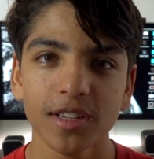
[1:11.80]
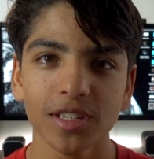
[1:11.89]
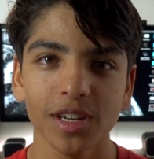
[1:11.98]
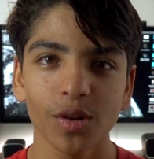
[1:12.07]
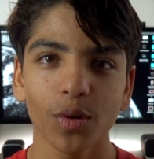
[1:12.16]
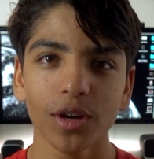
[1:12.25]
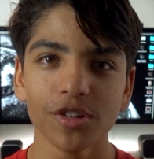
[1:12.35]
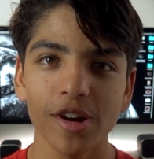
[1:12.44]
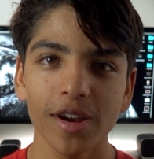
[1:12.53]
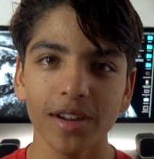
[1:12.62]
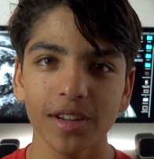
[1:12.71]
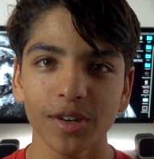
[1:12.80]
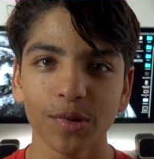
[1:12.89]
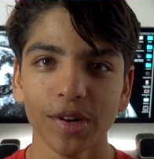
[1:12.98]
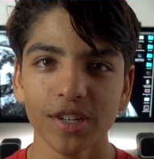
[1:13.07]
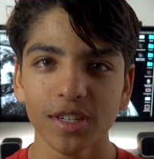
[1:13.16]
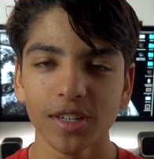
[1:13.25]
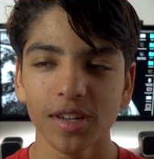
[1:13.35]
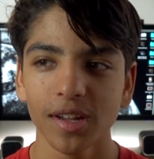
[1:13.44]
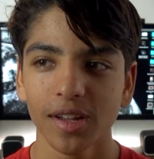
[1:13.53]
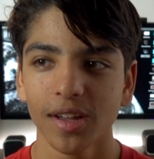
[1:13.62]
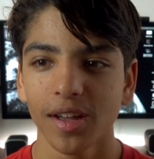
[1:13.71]
is the quadratic equation.
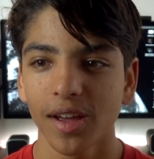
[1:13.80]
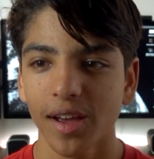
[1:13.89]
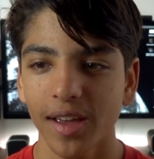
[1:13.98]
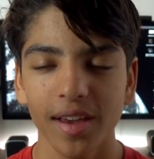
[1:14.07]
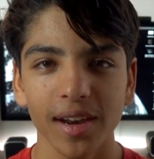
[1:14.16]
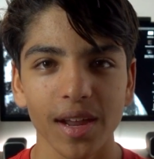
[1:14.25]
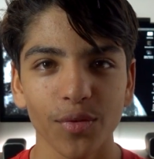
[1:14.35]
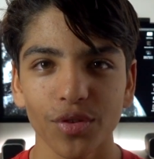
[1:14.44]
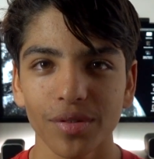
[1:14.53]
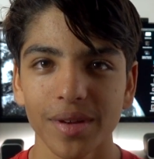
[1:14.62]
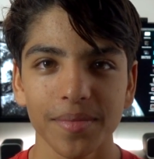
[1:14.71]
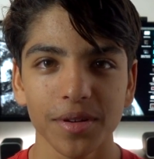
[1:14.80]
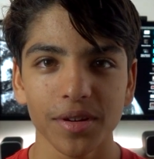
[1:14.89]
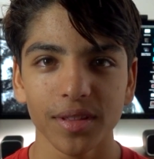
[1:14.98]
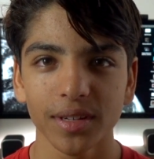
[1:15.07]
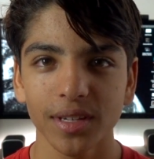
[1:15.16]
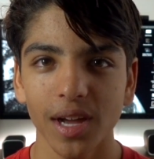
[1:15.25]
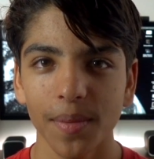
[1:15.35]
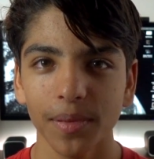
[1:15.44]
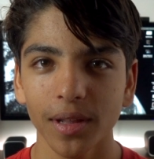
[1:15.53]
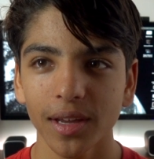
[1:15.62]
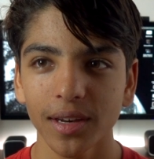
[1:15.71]
I can never remember the
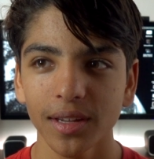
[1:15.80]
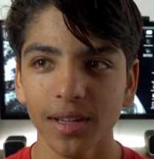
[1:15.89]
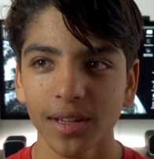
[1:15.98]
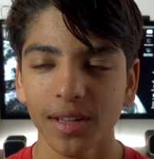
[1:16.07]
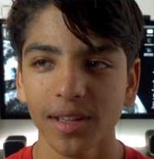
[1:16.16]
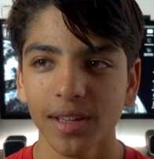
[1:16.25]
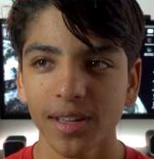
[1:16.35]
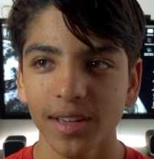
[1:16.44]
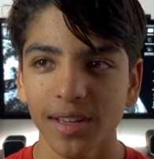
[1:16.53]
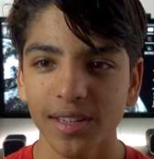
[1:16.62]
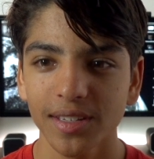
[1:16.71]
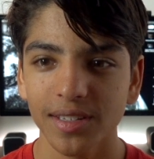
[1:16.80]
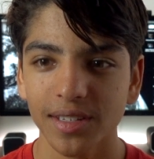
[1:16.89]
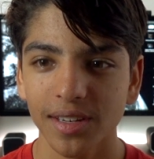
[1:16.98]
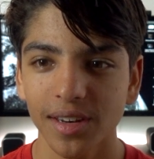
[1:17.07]
top line. It's